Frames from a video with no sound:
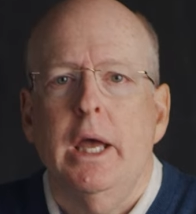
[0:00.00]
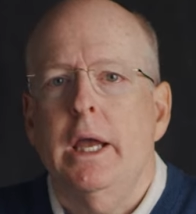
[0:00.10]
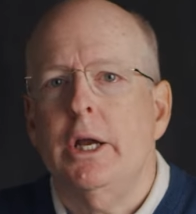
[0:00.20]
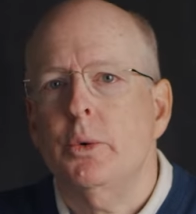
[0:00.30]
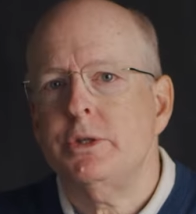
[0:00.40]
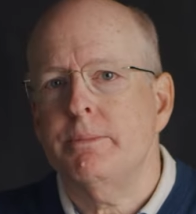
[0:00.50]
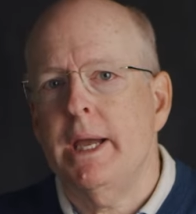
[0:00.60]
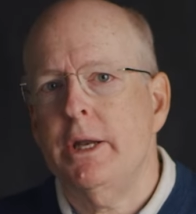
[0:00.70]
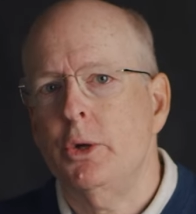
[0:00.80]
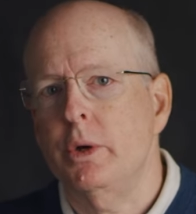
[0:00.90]
Here was a
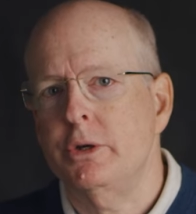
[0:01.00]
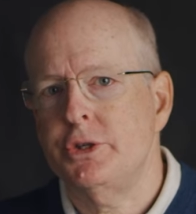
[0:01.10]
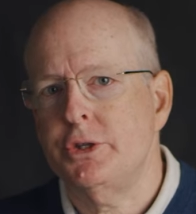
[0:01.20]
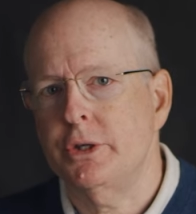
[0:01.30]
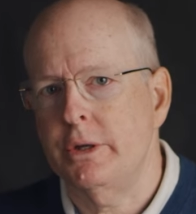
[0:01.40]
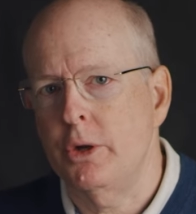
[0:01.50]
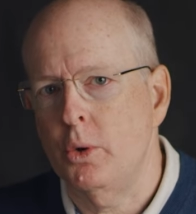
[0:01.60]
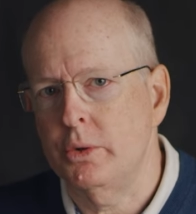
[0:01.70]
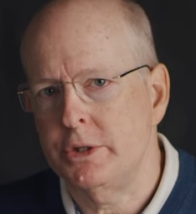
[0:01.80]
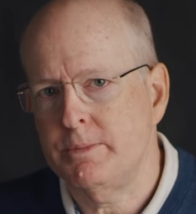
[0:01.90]
man who understood the
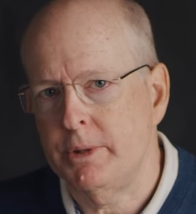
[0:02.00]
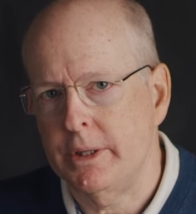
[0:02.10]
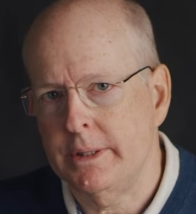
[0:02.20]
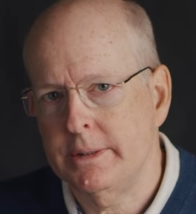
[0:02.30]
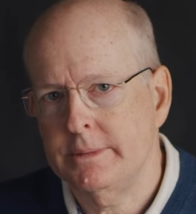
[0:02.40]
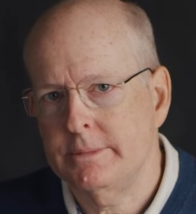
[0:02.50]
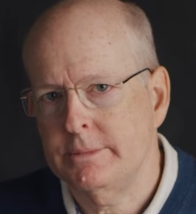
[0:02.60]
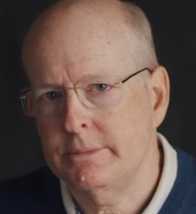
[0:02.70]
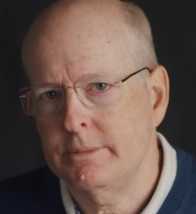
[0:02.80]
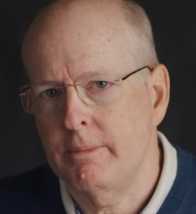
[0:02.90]
Holy Spirit
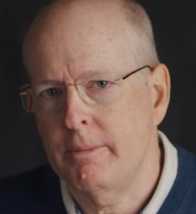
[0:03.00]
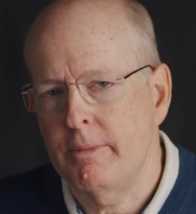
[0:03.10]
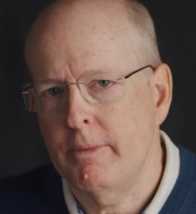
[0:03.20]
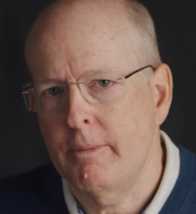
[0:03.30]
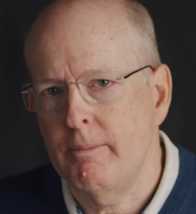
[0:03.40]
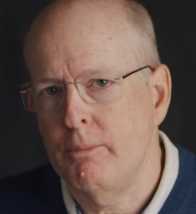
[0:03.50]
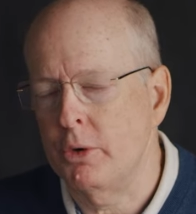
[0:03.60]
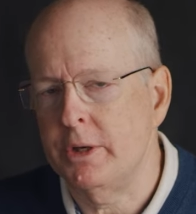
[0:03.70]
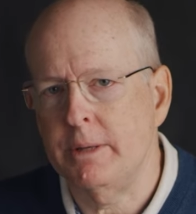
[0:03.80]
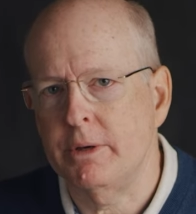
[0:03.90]

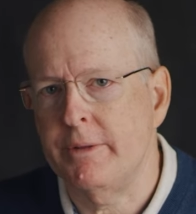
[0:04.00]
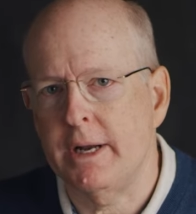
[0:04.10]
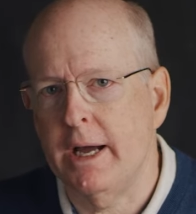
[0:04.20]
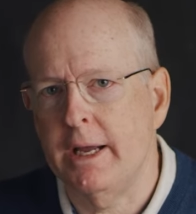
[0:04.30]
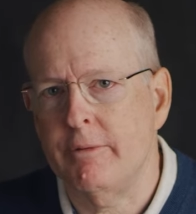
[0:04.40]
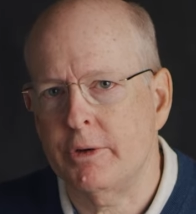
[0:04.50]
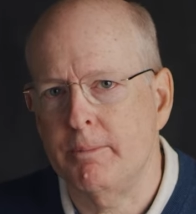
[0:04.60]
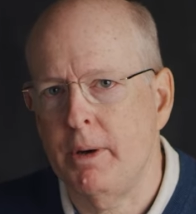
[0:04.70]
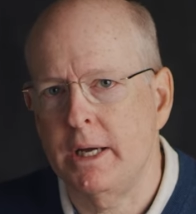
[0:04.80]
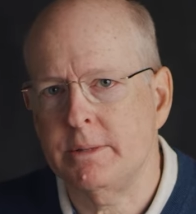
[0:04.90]
more deeply than I ever
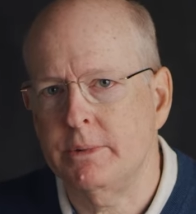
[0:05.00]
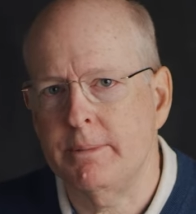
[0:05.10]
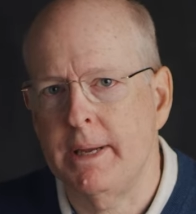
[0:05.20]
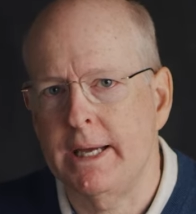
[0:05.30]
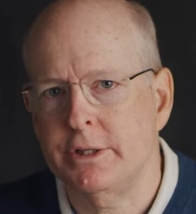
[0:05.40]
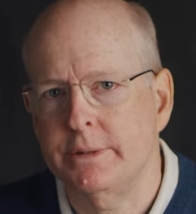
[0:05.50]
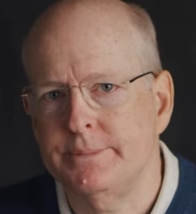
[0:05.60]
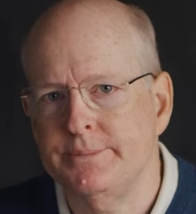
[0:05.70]
could possibly imagine.